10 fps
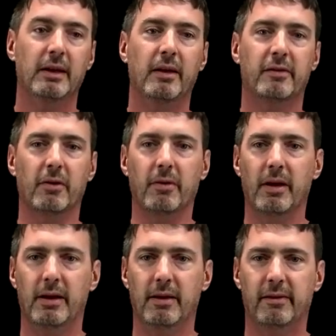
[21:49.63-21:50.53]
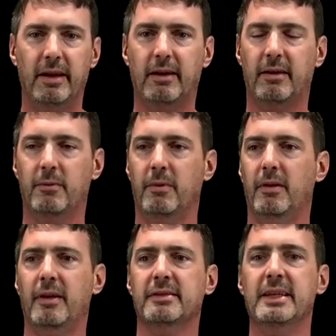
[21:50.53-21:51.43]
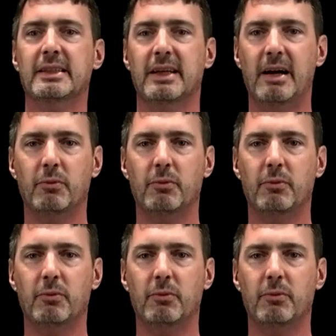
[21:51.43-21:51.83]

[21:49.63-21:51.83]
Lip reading: So stick with us next time.